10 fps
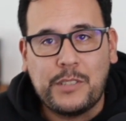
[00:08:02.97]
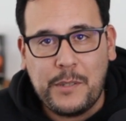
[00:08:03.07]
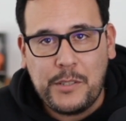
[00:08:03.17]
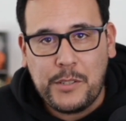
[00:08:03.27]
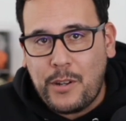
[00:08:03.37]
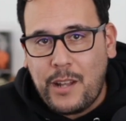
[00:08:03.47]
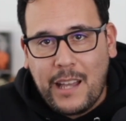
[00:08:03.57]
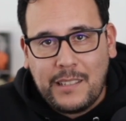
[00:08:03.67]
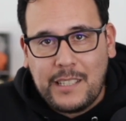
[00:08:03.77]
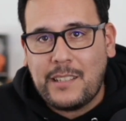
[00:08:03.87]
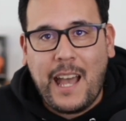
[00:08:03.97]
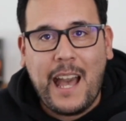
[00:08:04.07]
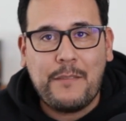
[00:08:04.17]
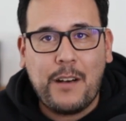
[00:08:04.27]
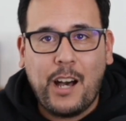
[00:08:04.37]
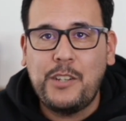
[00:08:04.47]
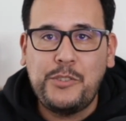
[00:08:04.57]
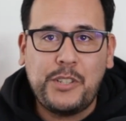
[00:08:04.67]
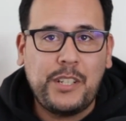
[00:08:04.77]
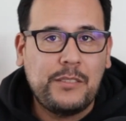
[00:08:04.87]
I mean, you don't need to have
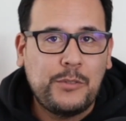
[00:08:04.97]
100,